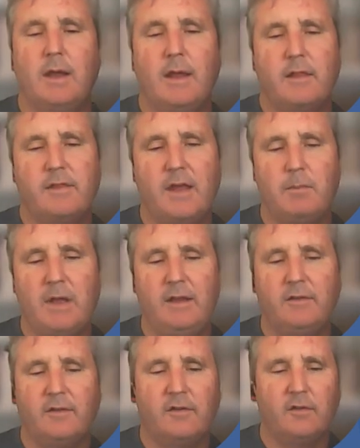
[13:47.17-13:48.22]
That means
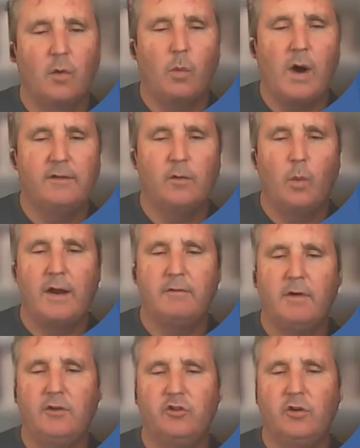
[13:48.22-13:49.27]
this is a 1-to-1
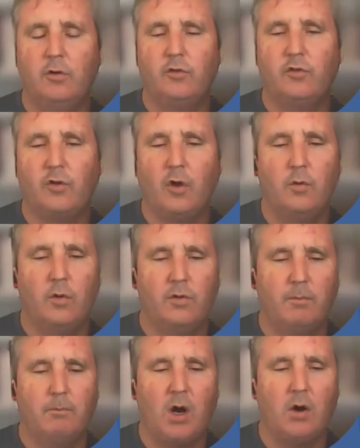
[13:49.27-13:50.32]
ratio, so the
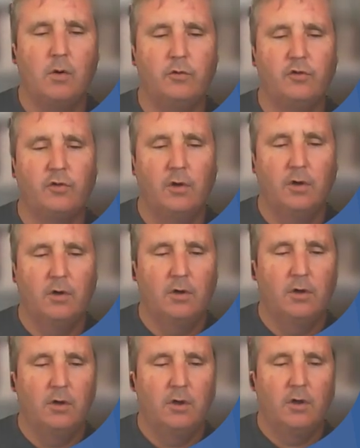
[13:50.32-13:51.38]
moles
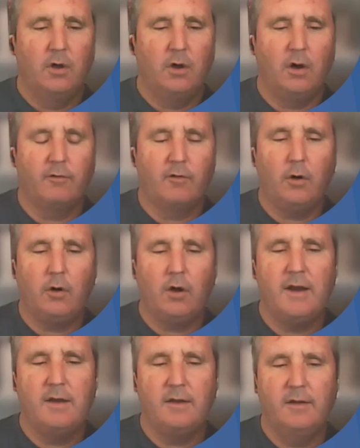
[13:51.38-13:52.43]
of
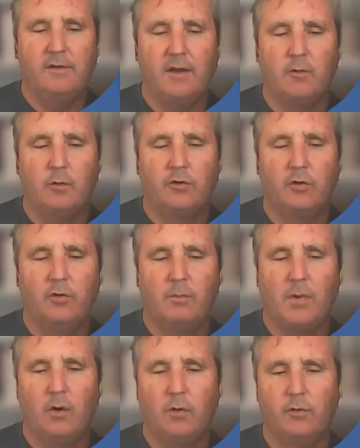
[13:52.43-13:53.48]
chloride is equal to the
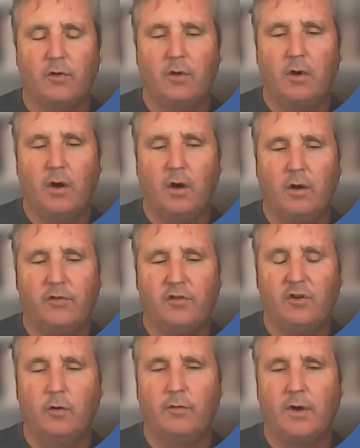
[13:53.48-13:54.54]
moles of
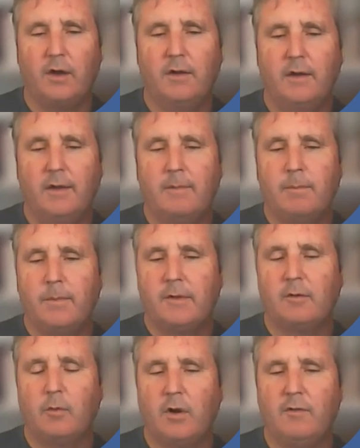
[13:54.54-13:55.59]
silver. So
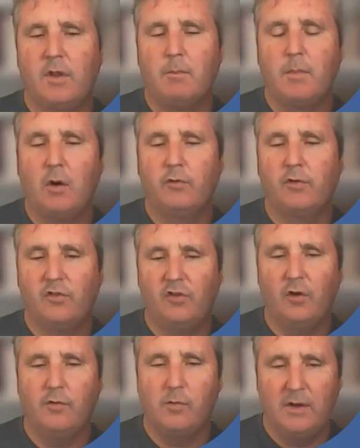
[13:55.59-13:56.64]
whatever the moles of
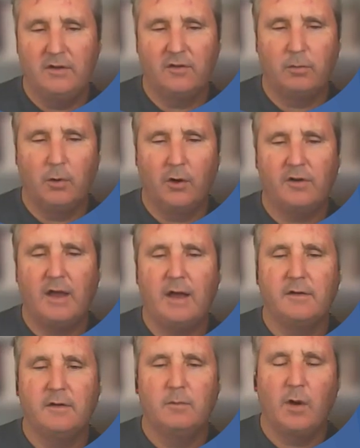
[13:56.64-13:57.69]
silver we just worked out
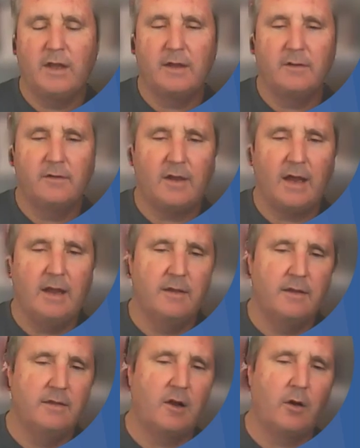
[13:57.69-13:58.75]
in, we can say
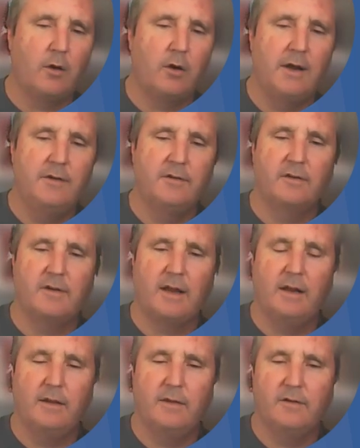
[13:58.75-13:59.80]
that the chloride is
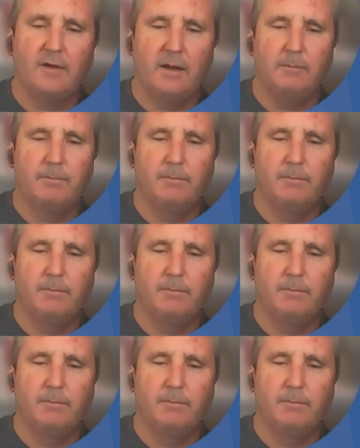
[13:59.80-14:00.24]
exactly the same.